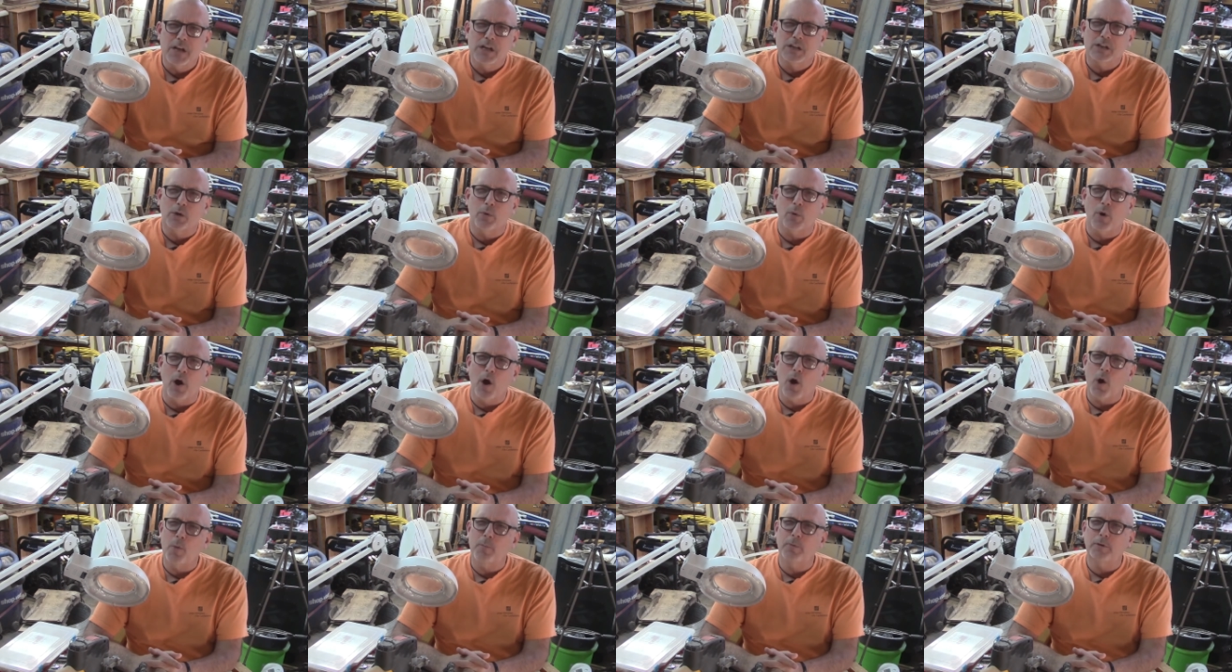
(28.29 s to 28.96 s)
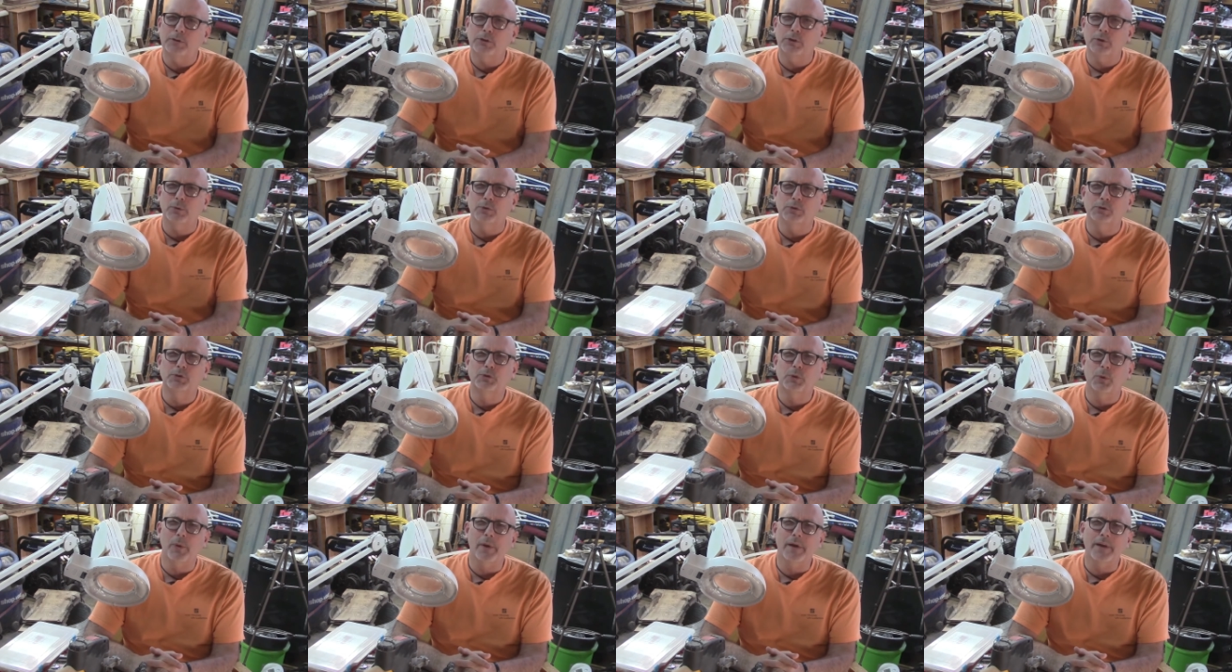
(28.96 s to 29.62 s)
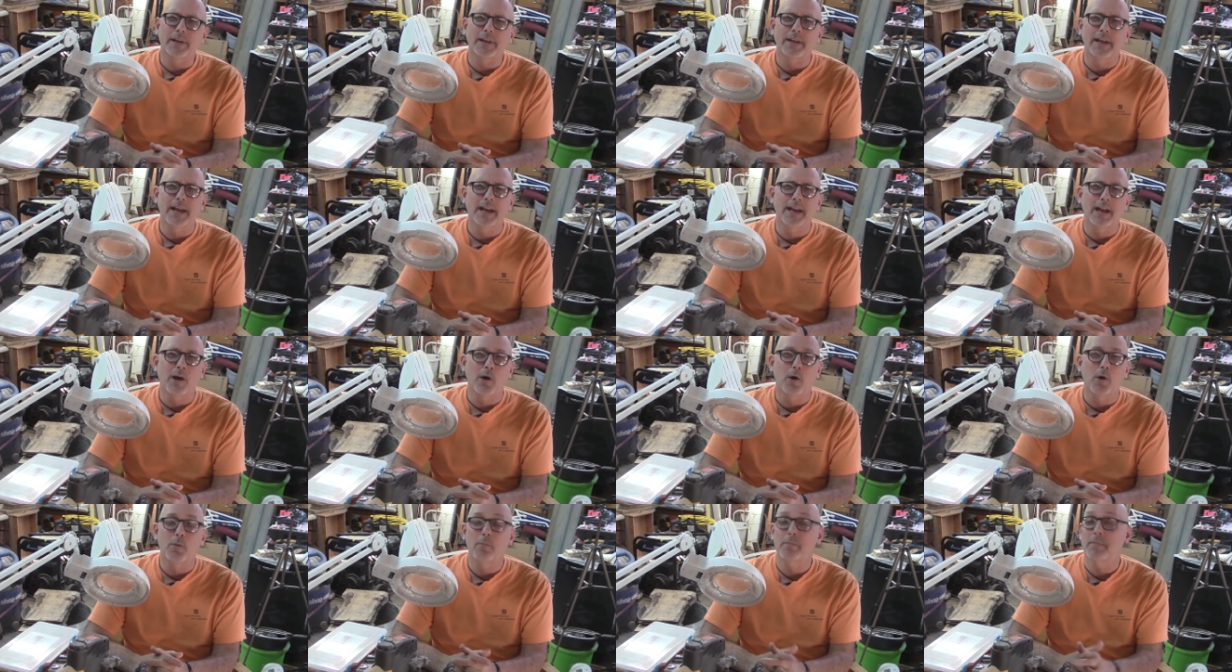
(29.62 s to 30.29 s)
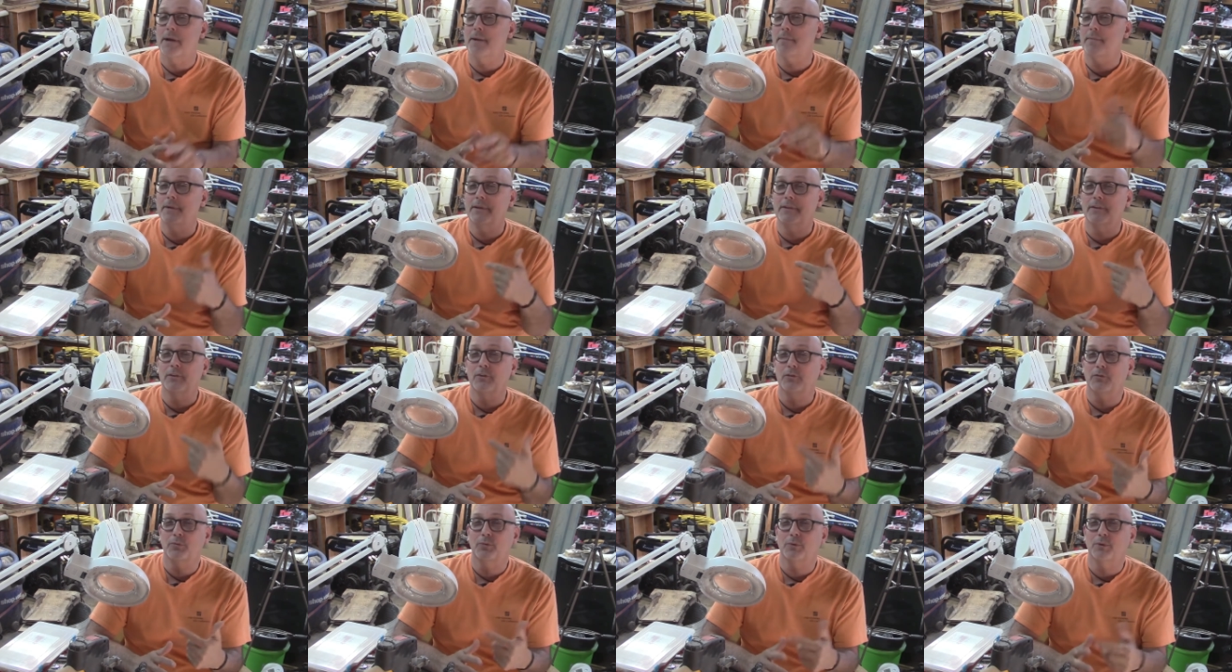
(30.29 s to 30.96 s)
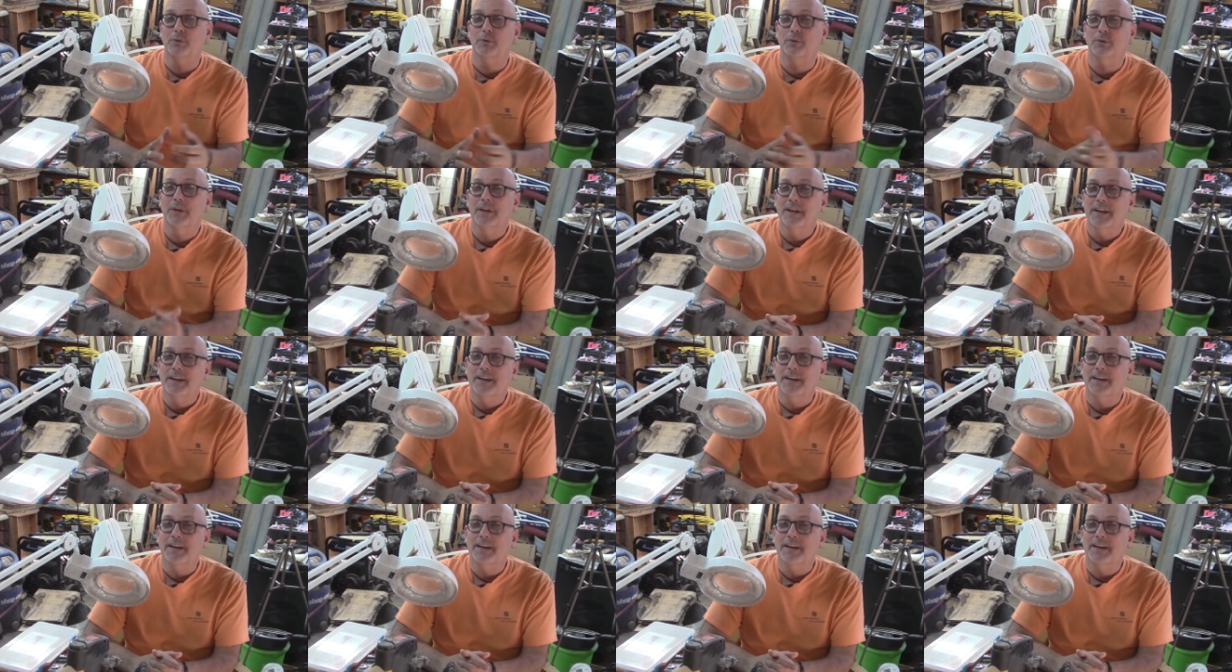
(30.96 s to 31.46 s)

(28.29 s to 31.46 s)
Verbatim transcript: So I hope that you enjoy it, and I hope maybe this will